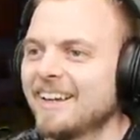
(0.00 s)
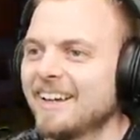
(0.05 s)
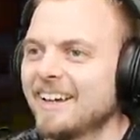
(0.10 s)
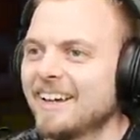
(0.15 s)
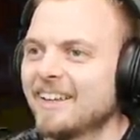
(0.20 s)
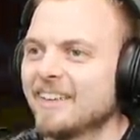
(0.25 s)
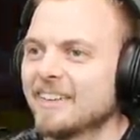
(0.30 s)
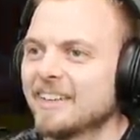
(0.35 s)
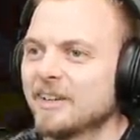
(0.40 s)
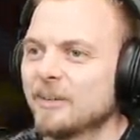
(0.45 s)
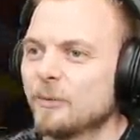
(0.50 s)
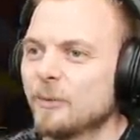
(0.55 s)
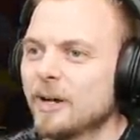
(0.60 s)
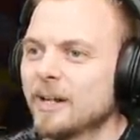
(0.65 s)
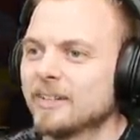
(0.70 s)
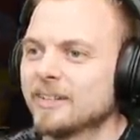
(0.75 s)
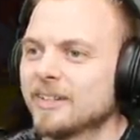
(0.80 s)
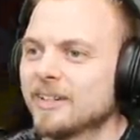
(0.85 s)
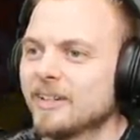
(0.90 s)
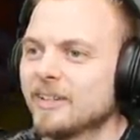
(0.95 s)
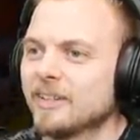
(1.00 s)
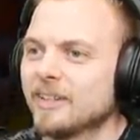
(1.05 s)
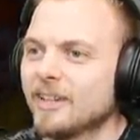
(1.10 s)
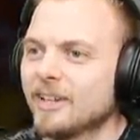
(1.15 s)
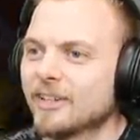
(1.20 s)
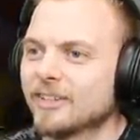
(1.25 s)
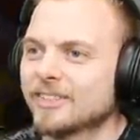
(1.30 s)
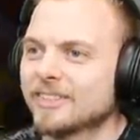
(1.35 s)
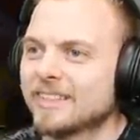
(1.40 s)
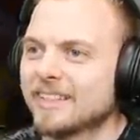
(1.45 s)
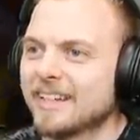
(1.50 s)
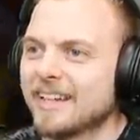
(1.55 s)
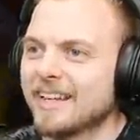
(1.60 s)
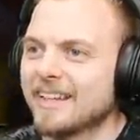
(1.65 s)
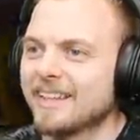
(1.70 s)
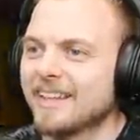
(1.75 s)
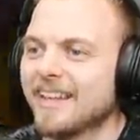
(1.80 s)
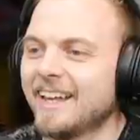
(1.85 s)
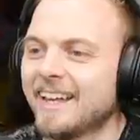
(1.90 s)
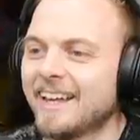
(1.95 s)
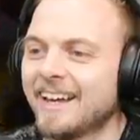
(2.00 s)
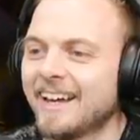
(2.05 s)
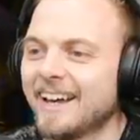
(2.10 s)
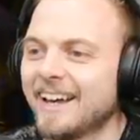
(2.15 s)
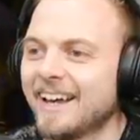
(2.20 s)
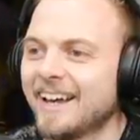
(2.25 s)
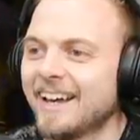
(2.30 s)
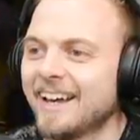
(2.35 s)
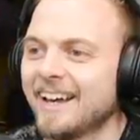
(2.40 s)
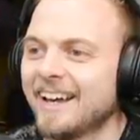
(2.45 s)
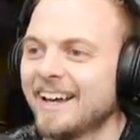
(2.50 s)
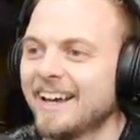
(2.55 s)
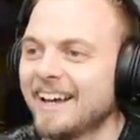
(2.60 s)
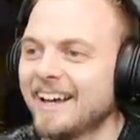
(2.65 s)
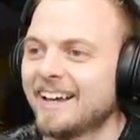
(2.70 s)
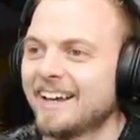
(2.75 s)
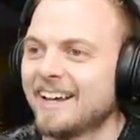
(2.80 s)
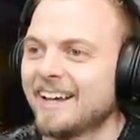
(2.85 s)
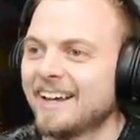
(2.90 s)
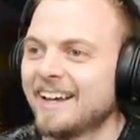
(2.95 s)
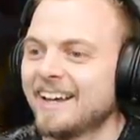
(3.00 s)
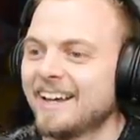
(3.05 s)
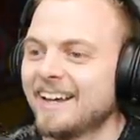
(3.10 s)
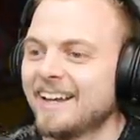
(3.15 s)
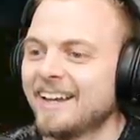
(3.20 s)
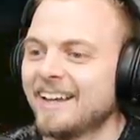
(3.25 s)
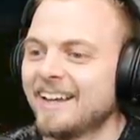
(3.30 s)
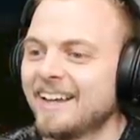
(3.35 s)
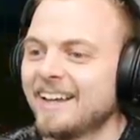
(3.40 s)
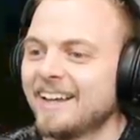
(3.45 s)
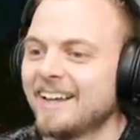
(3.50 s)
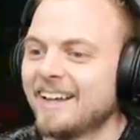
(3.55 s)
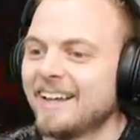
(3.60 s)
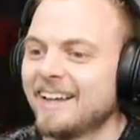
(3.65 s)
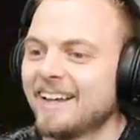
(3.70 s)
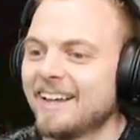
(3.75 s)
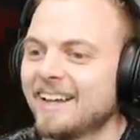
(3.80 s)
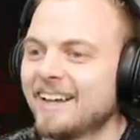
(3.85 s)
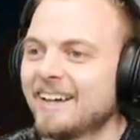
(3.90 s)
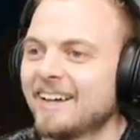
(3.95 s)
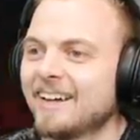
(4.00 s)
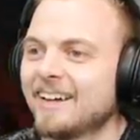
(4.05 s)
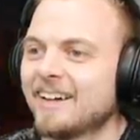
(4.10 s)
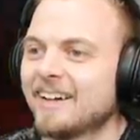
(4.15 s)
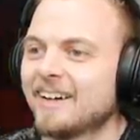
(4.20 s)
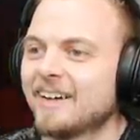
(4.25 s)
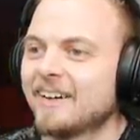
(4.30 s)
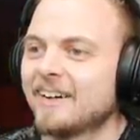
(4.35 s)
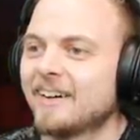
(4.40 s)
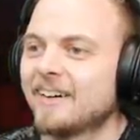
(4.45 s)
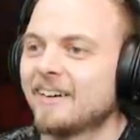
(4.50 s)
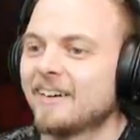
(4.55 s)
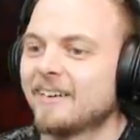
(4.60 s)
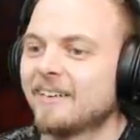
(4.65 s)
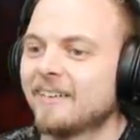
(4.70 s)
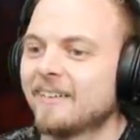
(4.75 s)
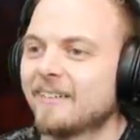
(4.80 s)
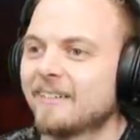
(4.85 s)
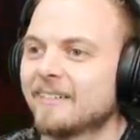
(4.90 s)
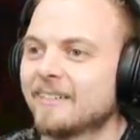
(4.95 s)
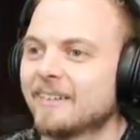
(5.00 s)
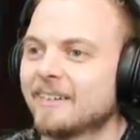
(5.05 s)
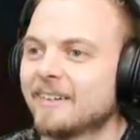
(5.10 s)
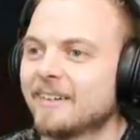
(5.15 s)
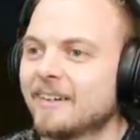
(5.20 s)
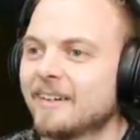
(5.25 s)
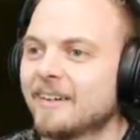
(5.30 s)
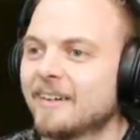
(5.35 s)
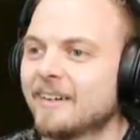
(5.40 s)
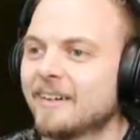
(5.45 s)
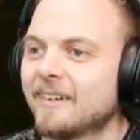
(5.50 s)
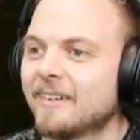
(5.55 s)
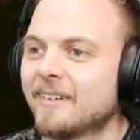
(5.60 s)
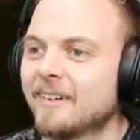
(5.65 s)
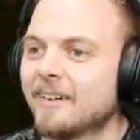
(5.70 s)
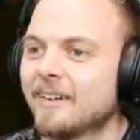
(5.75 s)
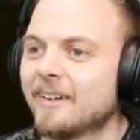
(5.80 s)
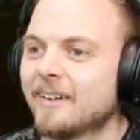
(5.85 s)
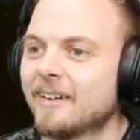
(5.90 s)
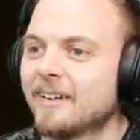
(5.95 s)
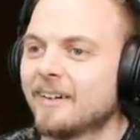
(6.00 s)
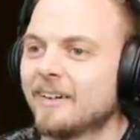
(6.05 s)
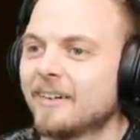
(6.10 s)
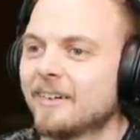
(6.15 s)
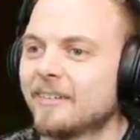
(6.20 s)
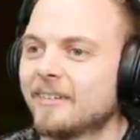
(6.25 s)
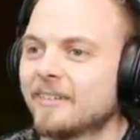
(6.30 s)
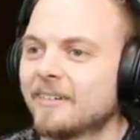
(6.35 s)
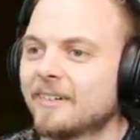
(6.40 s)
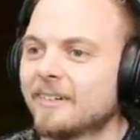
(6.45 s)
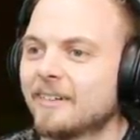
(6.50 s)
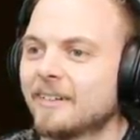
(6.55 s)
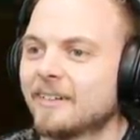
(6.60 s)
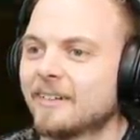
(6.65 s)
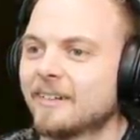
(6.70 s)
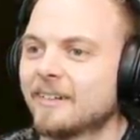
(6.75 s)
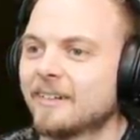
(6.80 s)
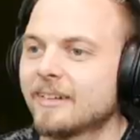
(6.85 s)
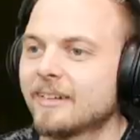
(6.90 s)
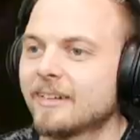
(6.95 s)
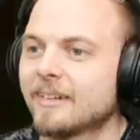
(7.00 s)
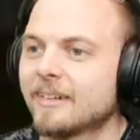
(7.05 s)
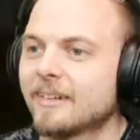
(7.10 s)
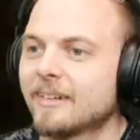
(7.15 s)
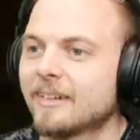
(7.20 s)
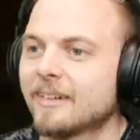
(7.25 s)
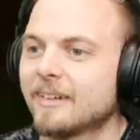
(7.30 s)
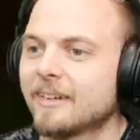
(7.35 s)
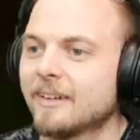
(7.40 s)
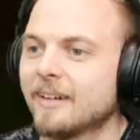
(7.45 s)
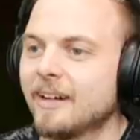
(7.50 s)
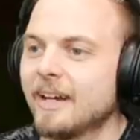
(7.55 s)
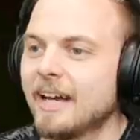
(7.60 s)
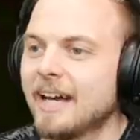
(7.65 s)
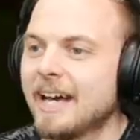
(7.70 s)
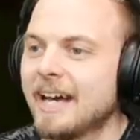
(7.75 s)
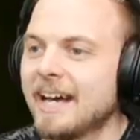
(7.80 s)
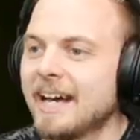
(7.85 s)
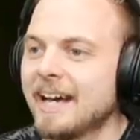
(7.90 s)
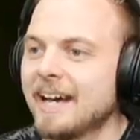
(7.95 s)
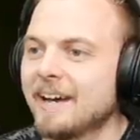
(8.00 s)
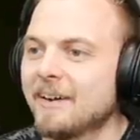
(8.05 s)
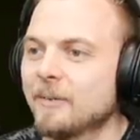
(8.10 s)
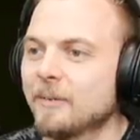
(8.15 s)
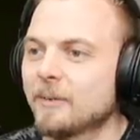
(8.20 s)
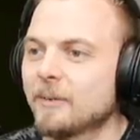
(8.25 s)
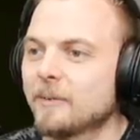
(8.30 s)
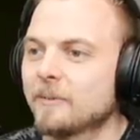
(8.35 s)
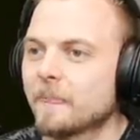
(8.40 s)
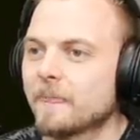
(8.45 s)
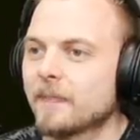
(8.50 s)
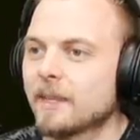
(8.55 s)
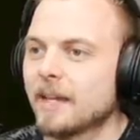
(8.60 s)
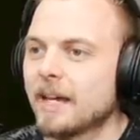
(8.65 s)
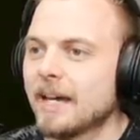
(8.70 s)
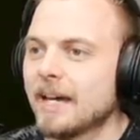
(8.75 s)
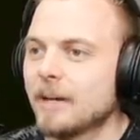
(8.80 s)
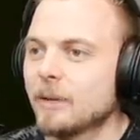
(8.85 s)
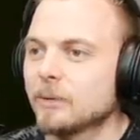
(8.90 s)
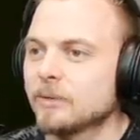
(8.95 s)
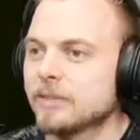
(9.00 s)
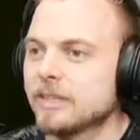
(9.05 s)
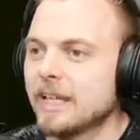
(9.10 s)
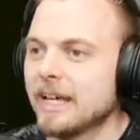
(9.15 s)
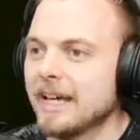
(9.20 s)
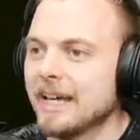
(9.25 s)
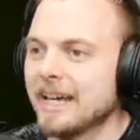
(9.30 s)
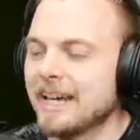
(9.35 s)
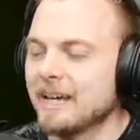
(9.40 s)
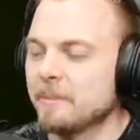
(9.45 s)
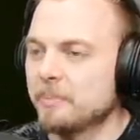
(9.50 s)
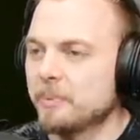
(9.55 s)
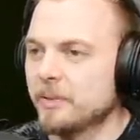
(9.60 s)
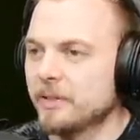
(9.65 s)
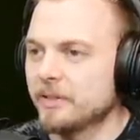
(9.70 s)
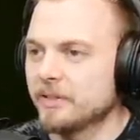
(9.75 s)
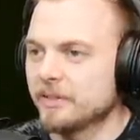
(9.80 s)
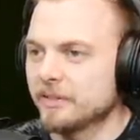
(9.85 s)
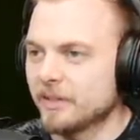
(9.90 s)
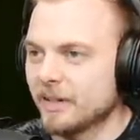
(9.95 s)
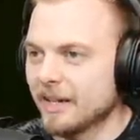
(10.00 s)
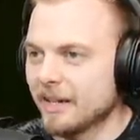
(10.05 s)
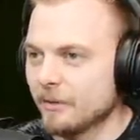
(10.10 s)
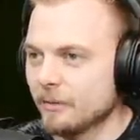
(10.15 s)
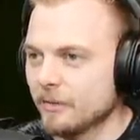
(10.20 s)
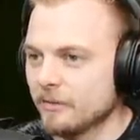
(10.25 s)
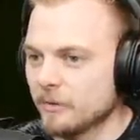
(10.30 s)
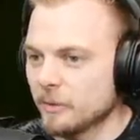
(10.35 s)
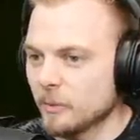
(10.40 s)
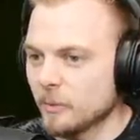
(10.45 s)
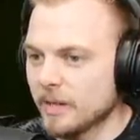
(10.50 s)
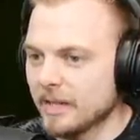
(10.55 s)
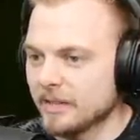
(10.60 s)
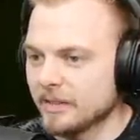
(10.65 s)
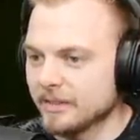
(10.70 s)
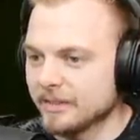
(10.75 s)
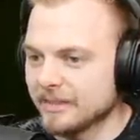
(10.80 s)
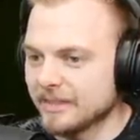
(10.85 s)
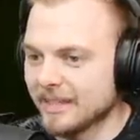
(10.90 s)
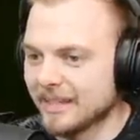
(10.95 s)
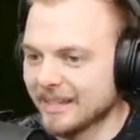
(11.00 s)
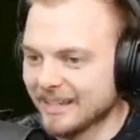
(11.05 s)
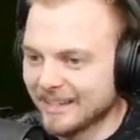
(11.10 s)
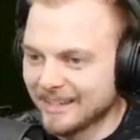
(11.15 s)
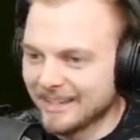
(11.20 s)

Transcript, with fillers: think I've welded all the logs together. Oh, no. Oh. Ow. How's that happened? How have I welded that?